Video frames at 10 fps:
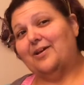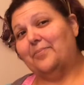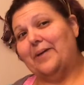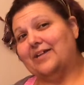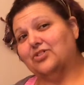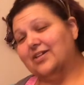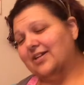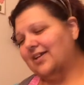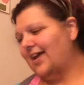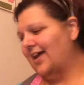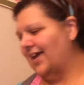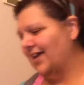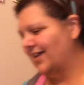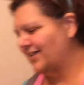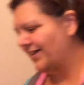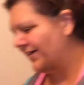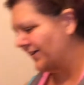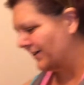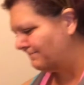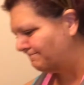Kilpatrick. And
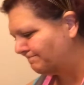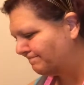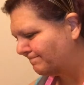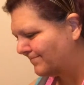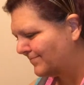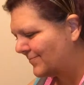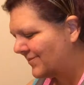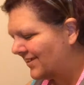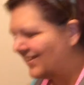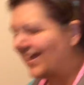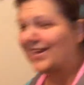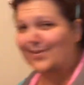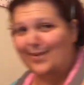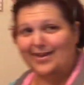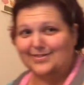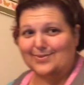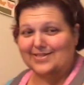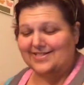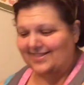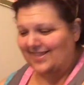um, anyway, I just want
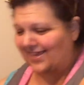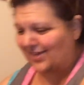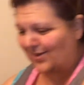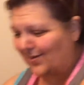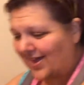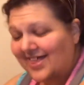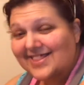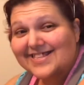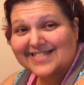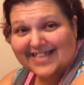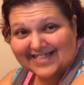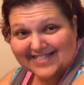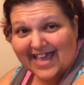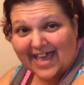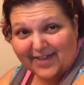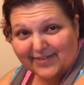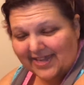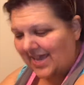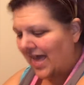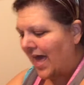to say thank you. This thing is
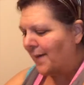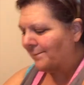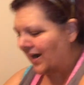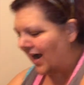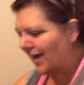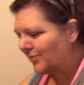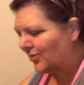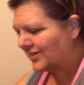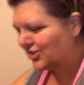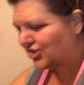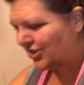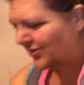heavy, but I'm going to show